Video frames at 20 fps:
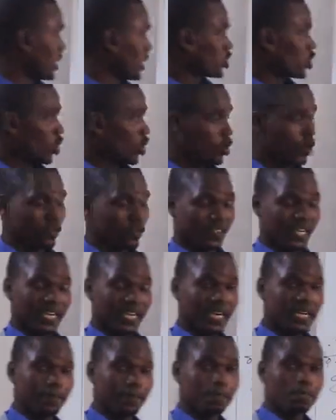can talk of
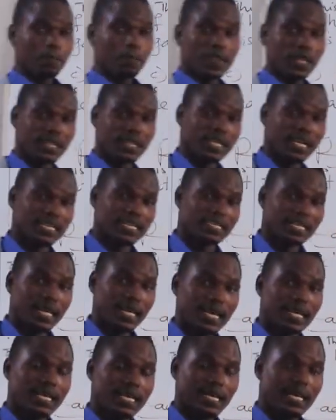here,
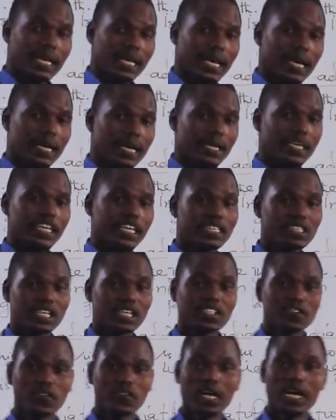that heat
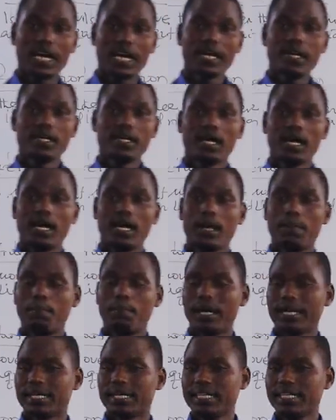transfer
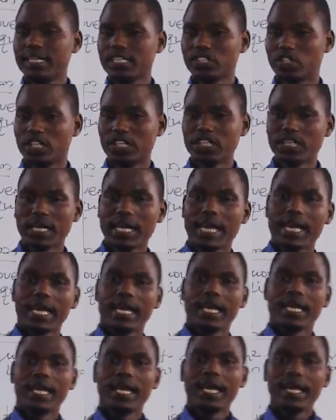by radiation
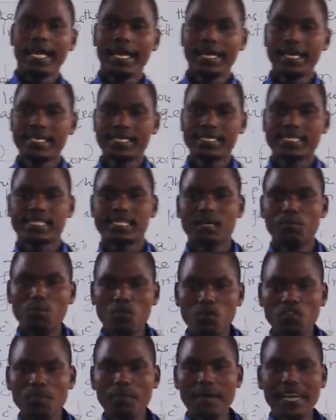is the
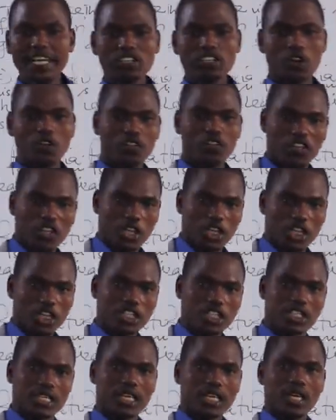movement of
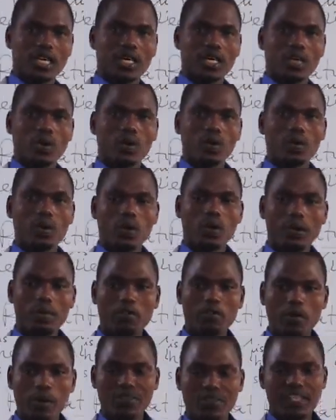heat
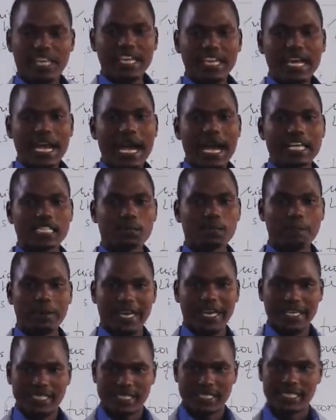within a
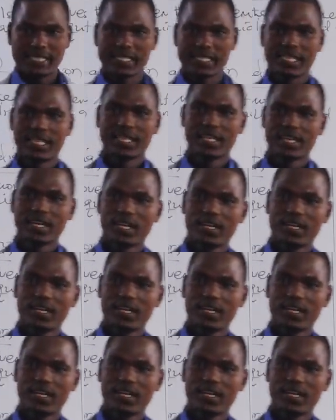space.